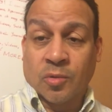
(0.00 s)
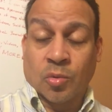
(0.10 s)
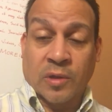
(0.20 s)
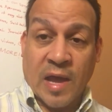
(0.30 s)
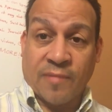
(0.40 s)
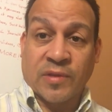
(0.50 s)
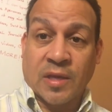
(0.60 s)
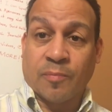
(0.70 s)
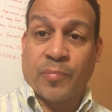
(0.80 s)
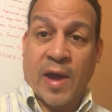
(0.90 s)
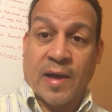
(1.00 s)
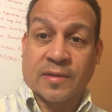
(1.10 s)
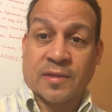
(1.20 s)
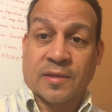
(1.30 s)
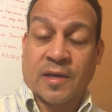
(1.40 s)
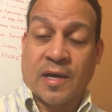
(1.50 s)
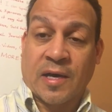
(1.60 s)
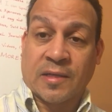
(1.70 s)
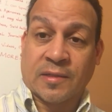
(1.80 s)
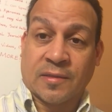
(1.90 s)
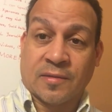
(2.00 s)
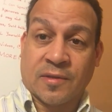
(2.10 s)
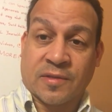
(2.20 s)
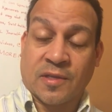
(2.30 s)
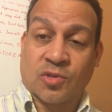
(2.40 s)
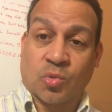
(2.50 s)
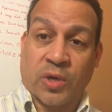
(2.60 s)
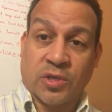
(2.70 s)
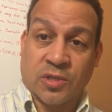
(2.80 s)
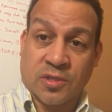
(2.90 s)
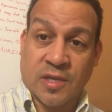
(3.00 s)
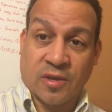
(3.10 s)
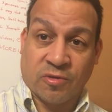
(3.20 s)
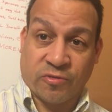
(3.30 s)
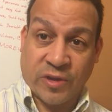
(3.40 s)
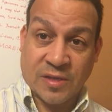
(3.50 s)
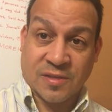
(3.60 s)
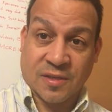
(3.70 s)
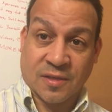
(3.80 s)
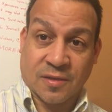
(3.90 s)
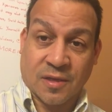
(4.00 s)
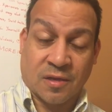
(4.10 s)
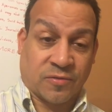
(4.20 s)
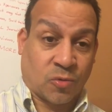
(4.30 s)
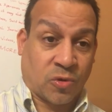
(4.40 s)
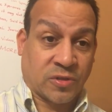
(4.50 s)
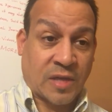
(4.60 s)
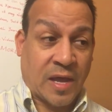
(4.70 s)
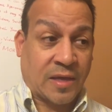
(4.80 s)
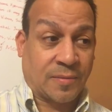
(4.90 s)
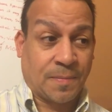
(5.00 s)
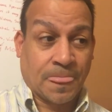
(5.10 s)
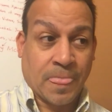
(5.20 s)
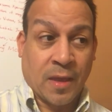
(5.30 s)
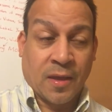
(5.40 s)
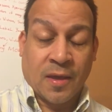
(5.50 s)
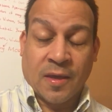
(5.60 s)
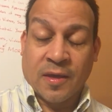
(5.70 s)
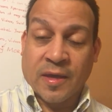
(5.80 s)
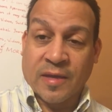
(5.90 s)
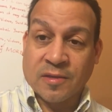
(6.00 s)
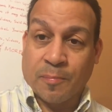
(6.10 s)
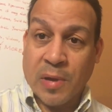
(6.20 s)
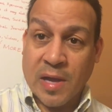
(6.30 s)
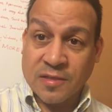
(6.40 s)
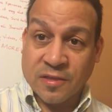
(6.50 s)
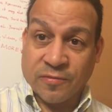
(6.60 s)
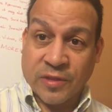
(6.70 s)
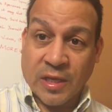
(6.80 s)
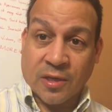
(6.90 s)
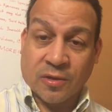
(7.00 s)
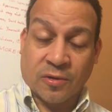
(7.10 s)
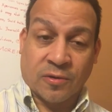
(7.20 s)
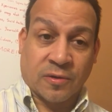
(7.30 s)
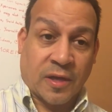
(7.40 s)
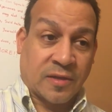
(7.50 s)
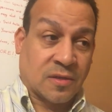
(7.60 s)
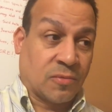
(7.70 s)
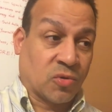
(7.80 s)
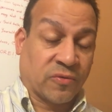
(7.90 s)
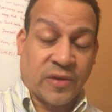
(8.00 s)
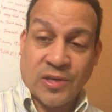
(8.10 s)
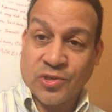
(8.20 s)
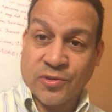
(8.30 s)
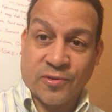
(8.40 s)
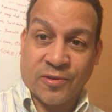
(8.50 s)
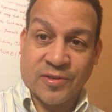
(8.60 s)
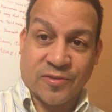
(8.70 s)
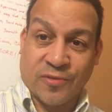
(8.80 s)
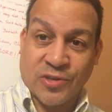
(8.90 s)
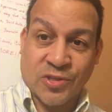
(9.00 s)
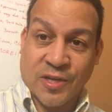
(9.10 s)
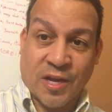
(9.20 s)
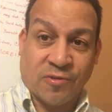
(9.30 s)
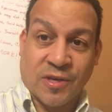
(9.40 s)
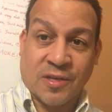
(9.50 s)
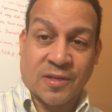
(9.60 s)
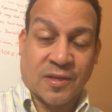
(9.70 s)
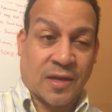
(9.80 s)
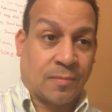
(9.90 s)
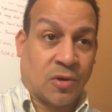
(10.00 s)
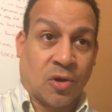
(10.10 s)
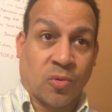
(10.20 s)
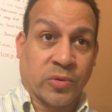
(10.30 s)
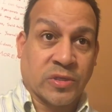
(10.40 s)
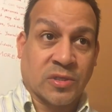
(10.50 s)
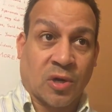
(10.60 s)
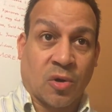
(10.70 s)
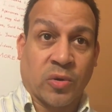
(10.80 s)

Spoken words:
will have the impact on the situations that you're facing. And of course, I, as a positive thinker, as a motivationer, as a visionarian, I'm always